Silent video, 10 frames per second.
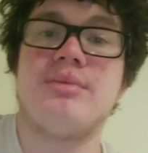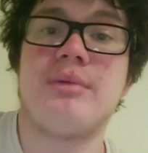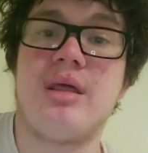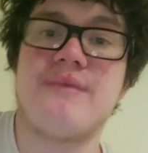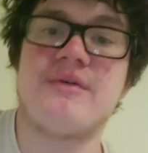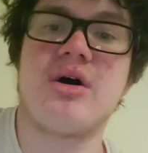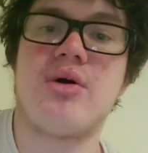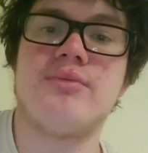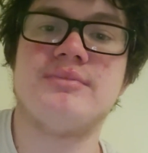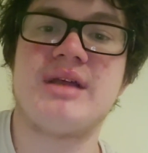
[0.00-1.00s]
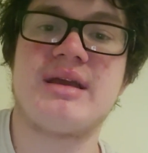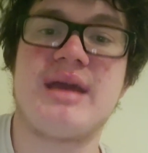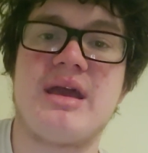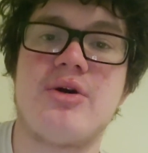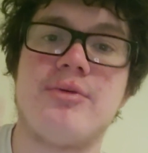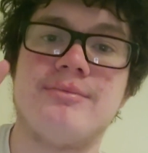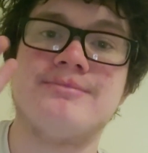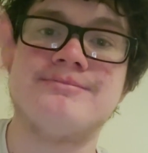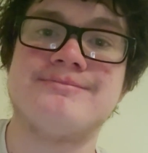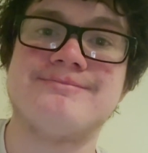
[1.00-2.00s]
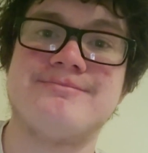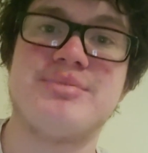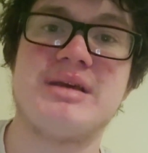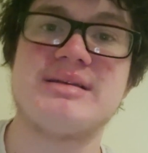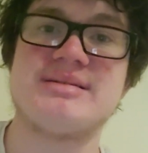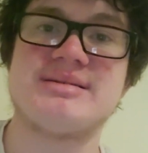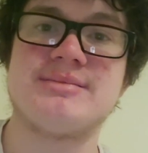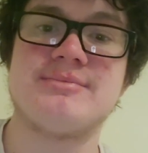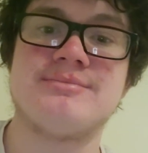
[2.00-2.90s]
Love y'all. Take care. Peace.